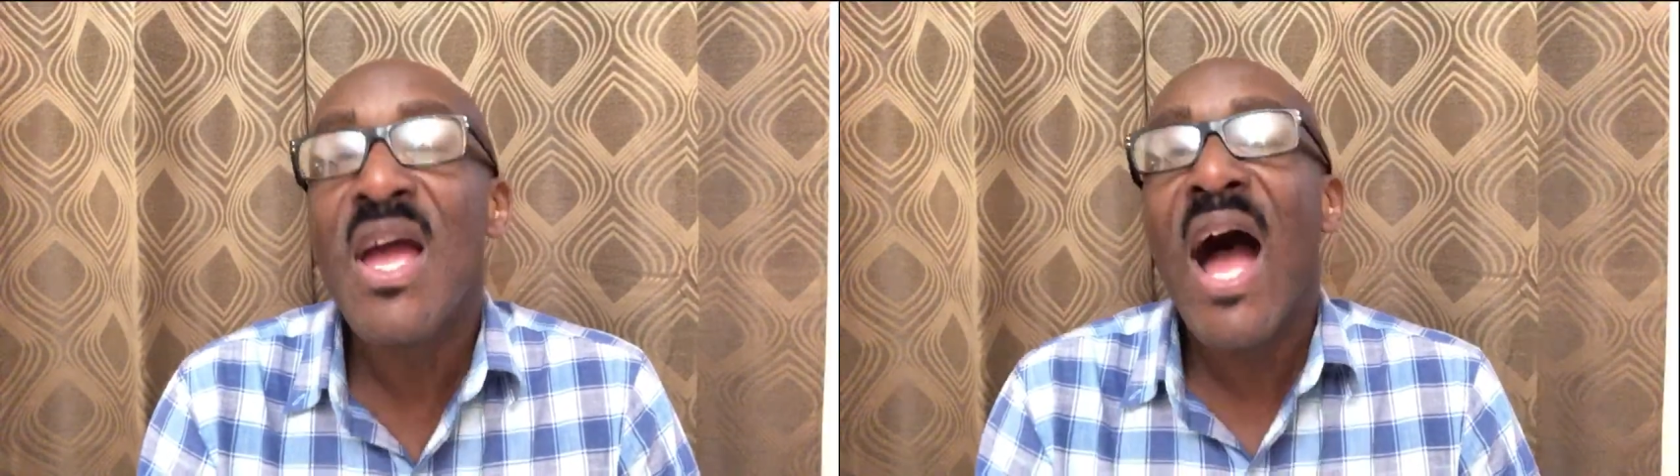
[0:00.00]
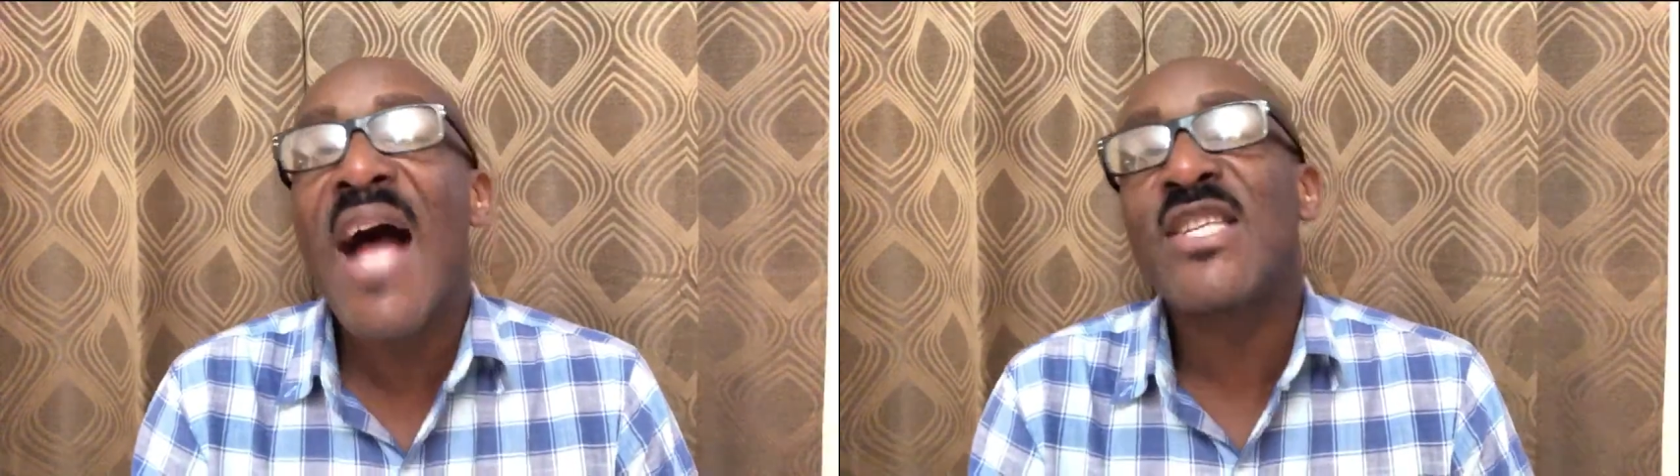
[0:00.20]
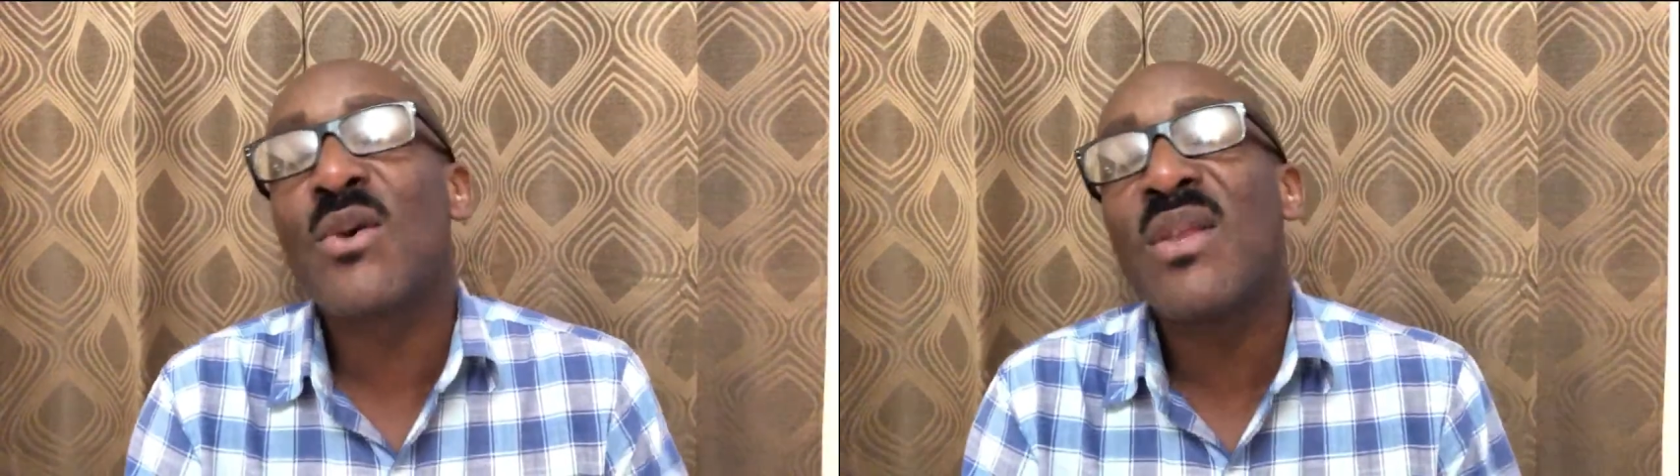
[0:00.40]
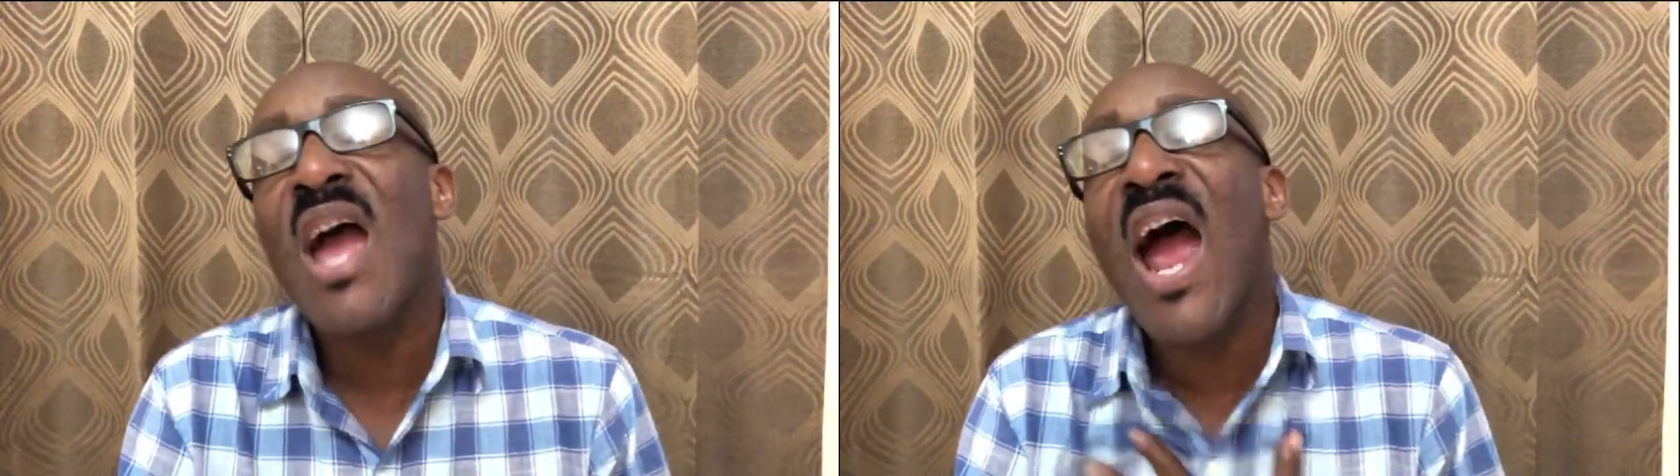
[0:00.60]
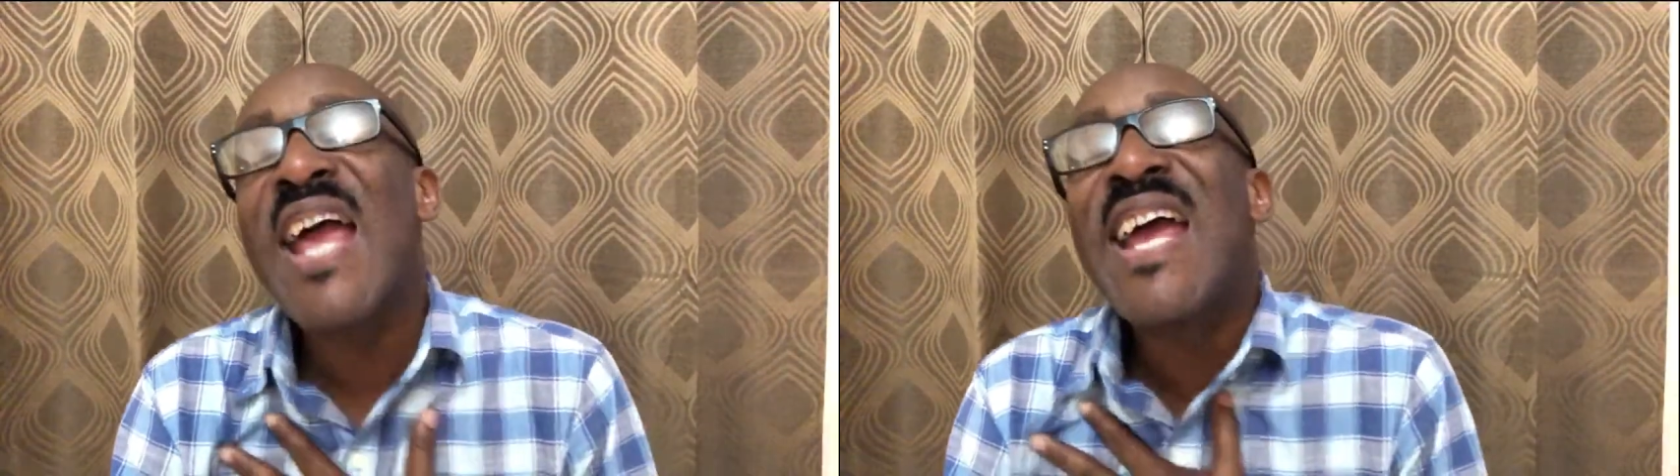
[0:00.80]
And so
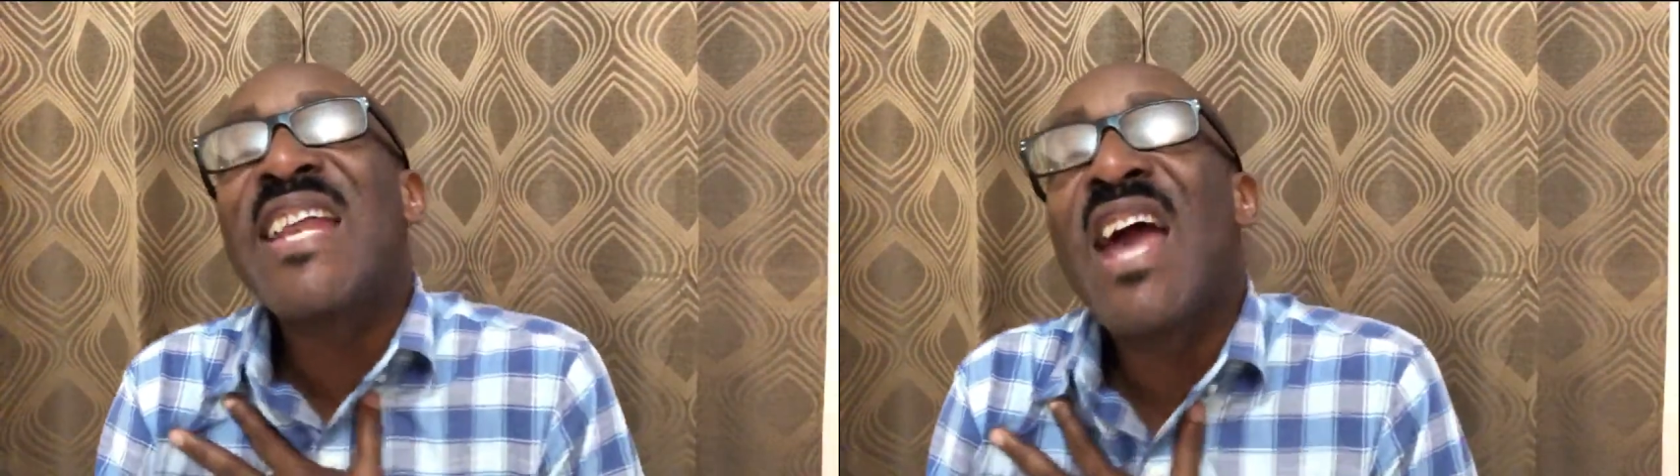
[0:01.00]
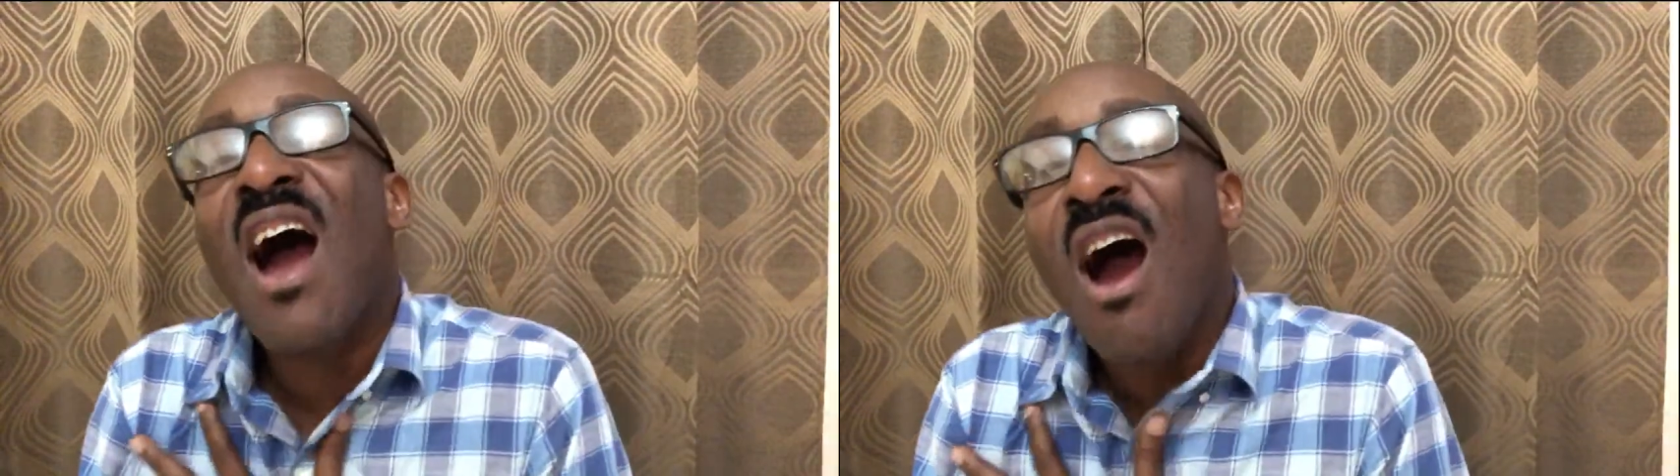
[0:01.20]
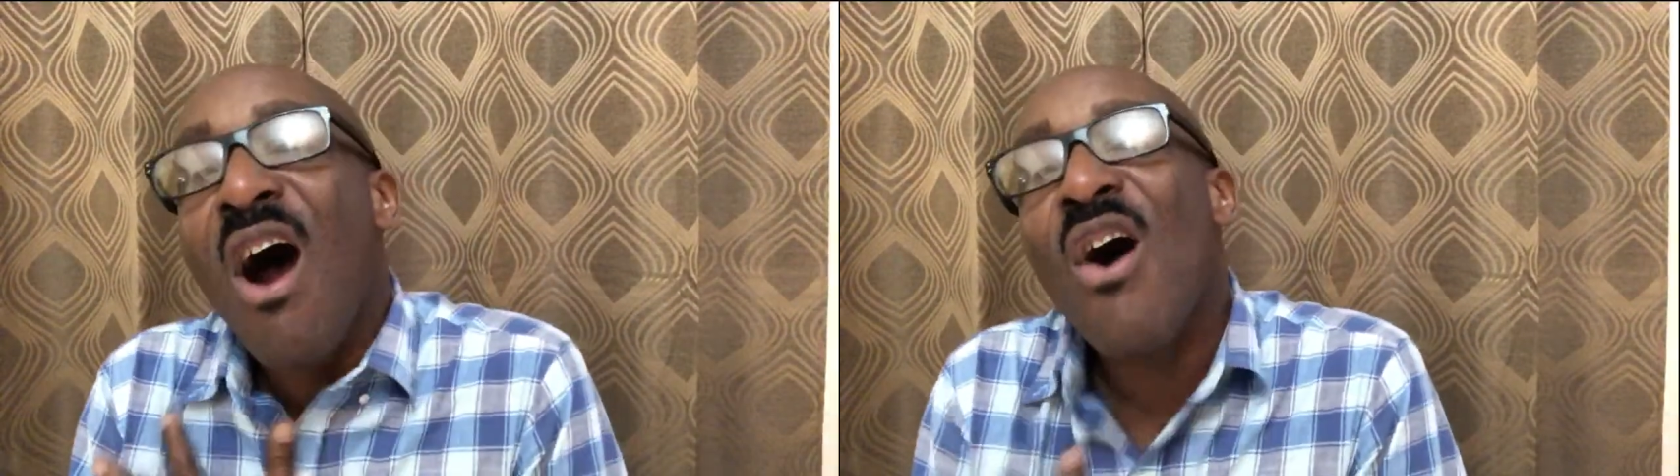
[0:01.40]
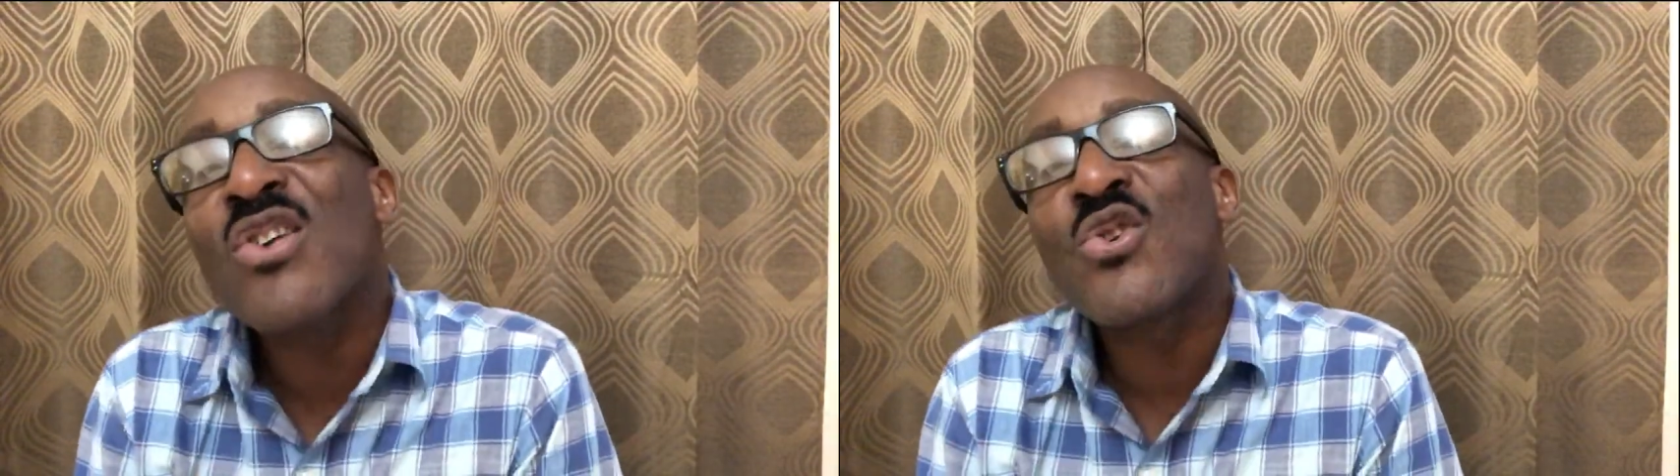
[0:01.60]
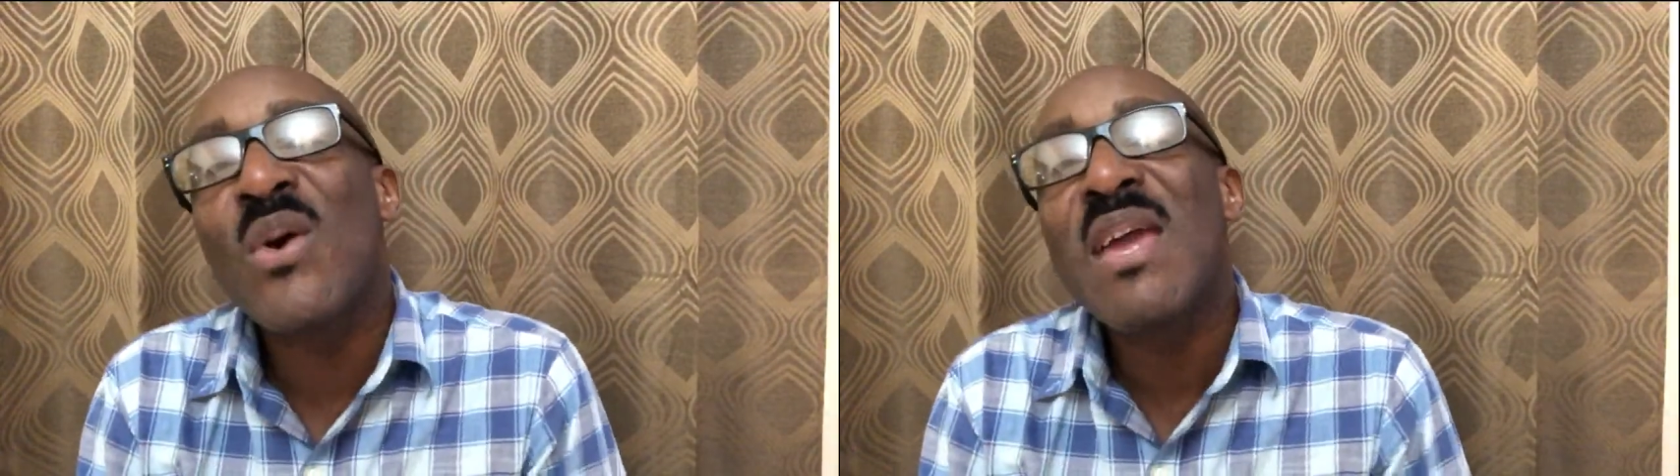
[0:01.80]
there are also